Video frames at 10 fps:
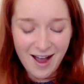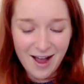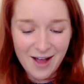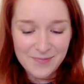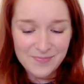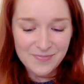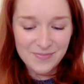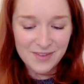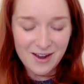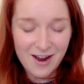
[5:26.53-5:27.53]

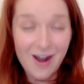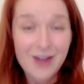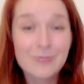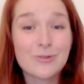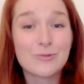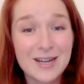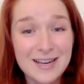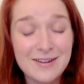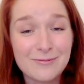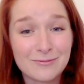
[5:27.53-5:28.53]
I was
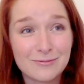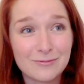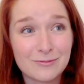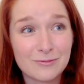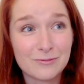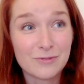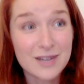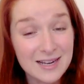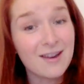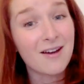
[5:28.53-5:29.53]
really,
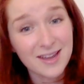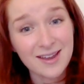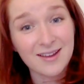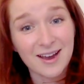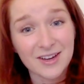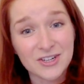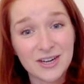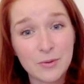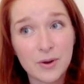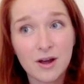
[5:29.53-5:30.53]
really lucky,
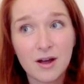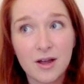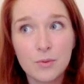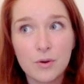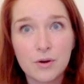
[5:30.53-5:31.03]
actually, when I